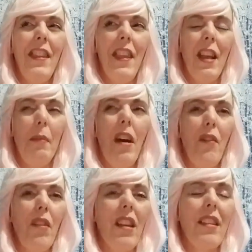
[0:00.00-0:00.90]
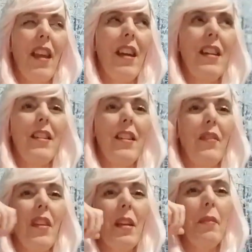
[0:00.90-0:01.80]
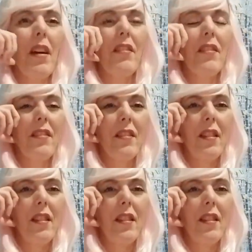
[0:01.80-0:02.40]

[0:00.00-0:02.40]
Think about what I said and, think about